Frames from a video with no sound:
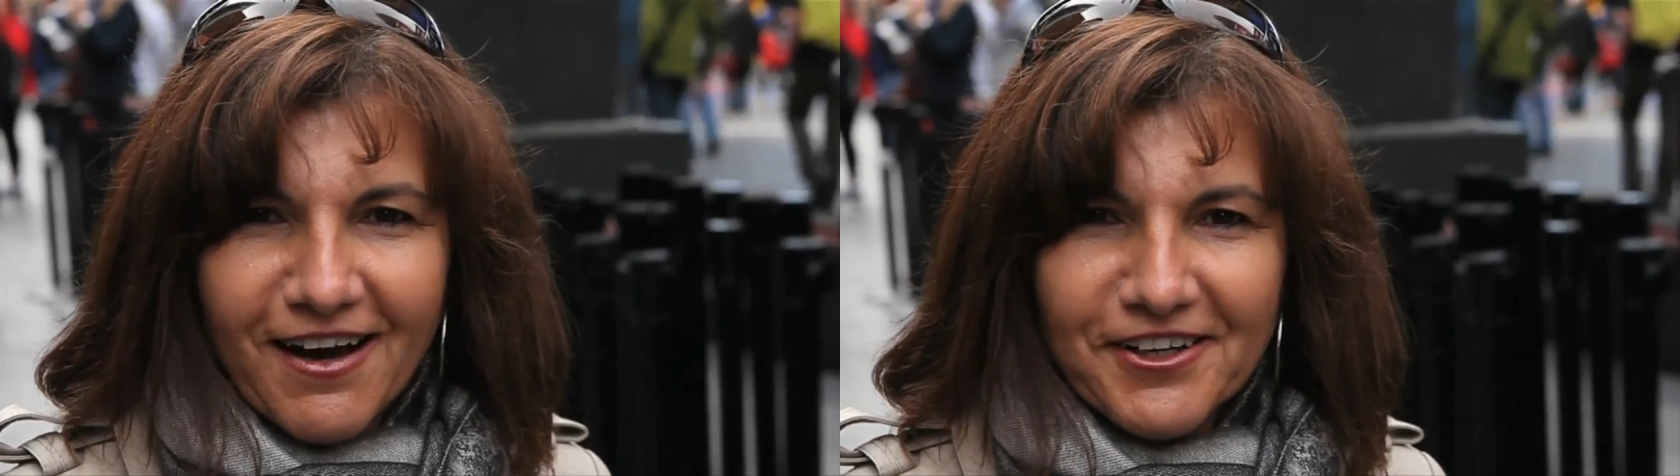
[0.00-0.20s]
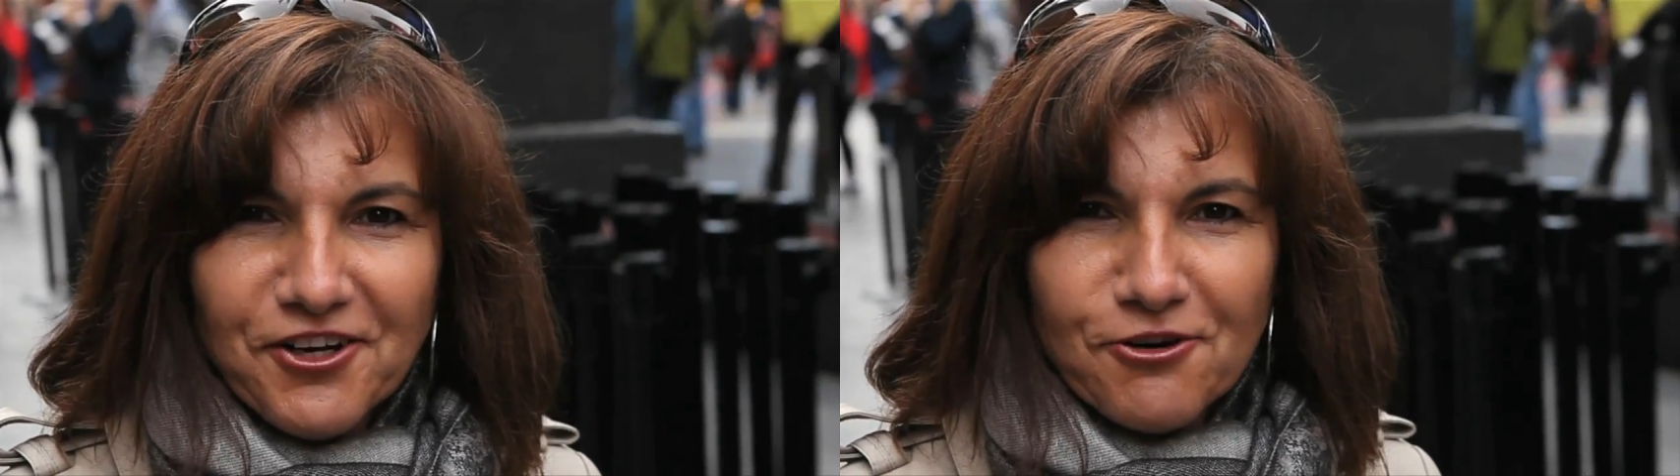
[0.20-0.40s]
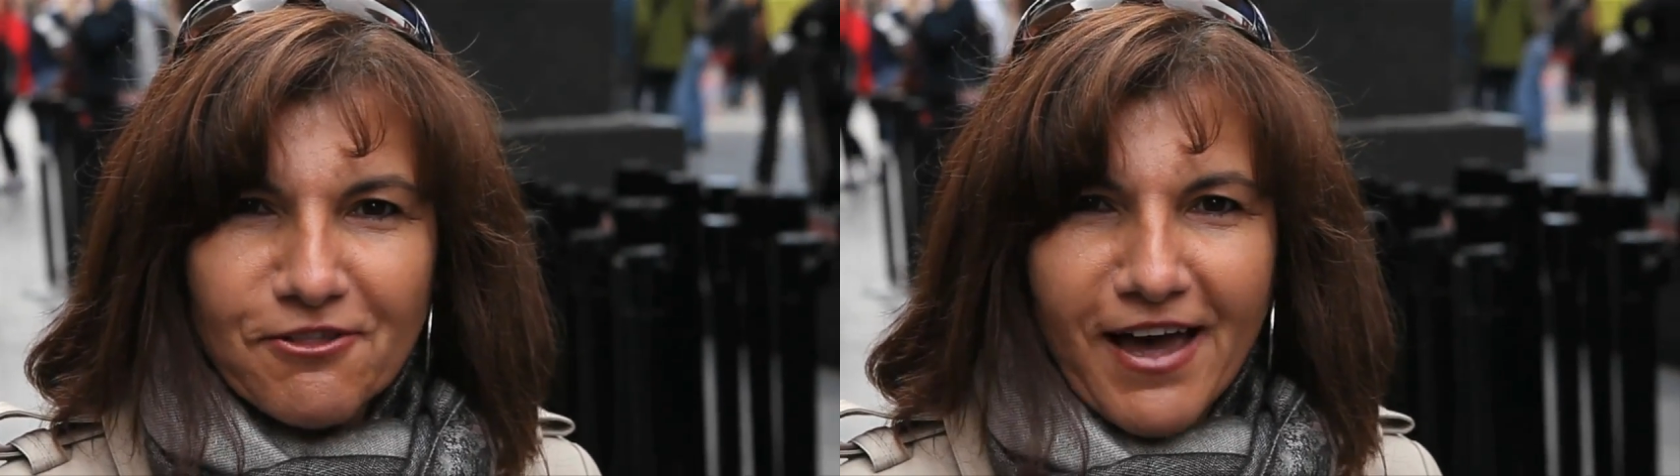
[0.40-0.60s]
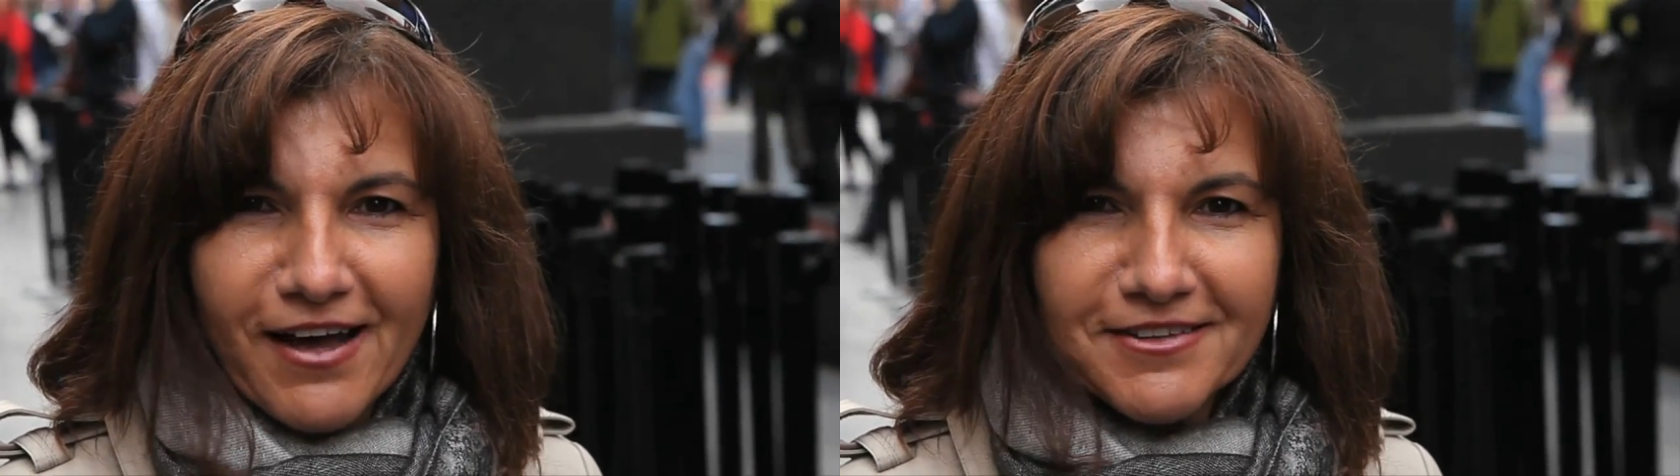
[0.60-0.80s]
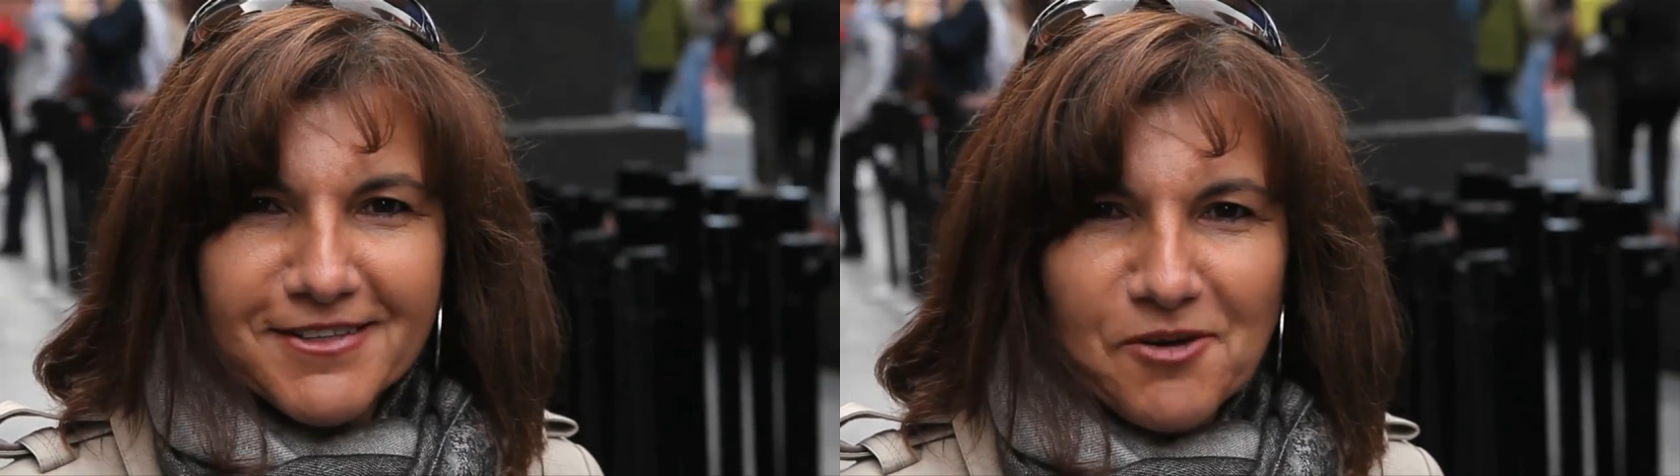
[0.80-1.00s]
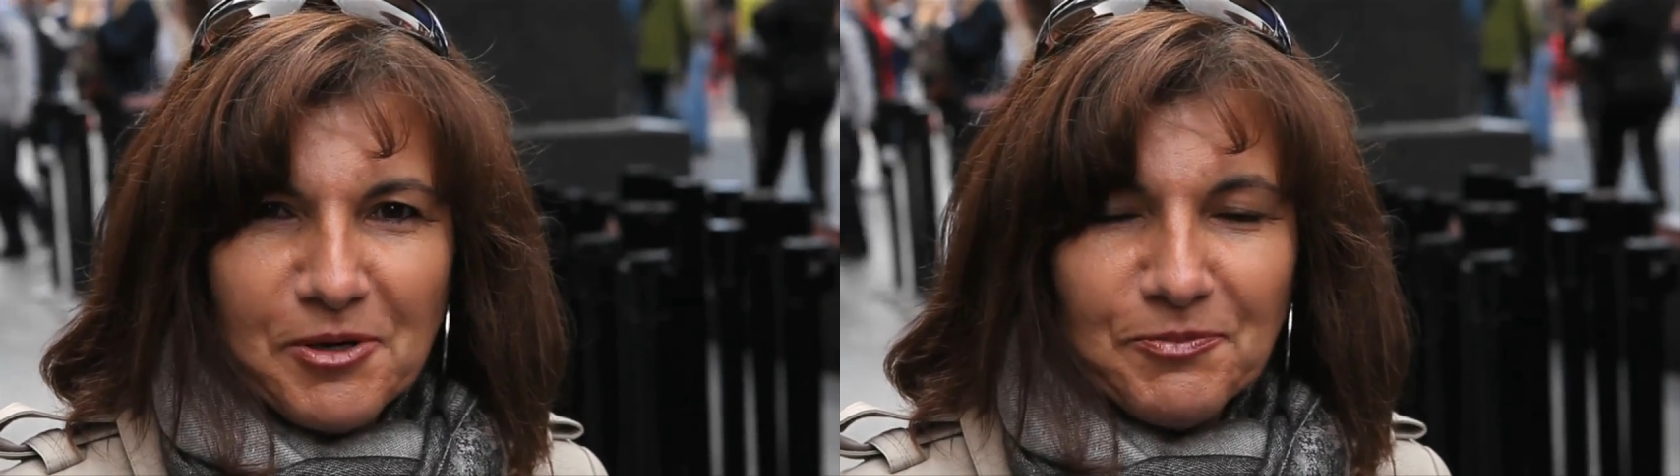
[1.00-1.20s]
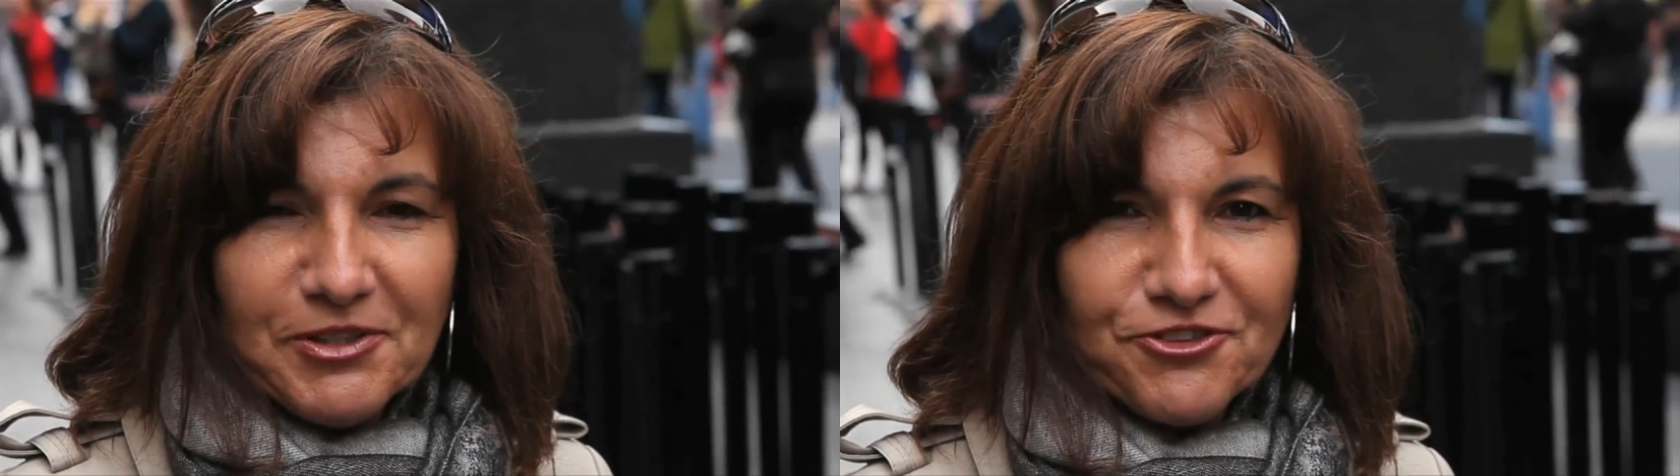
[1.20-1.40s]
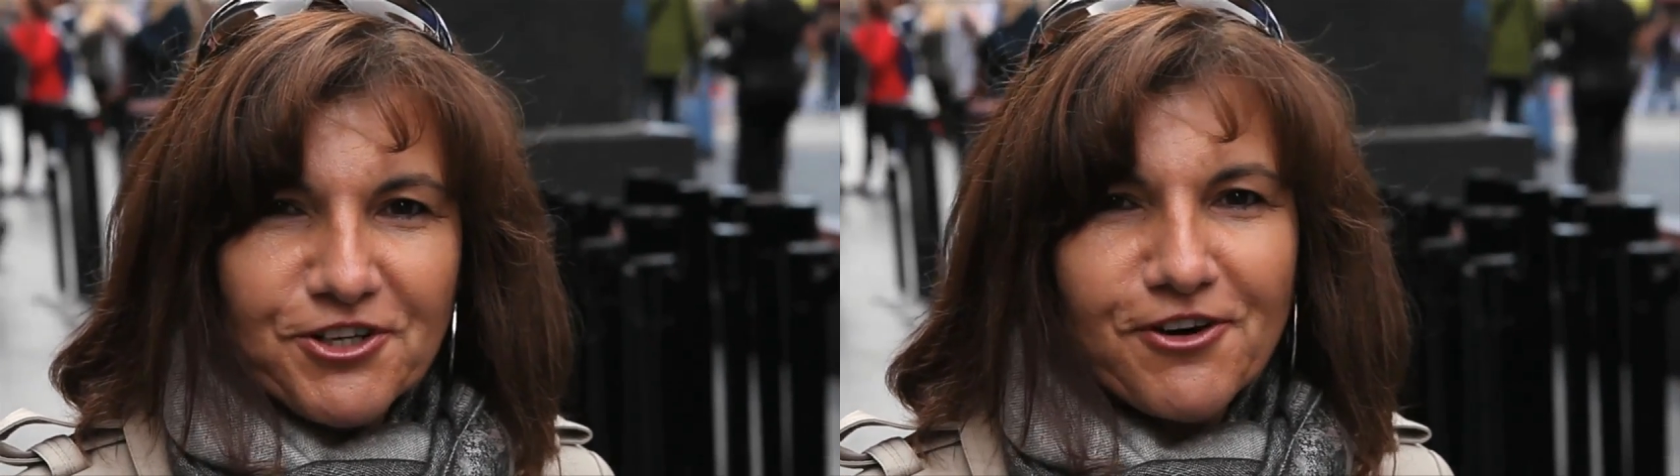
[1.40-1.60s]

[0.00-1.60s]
I know that uh, people drink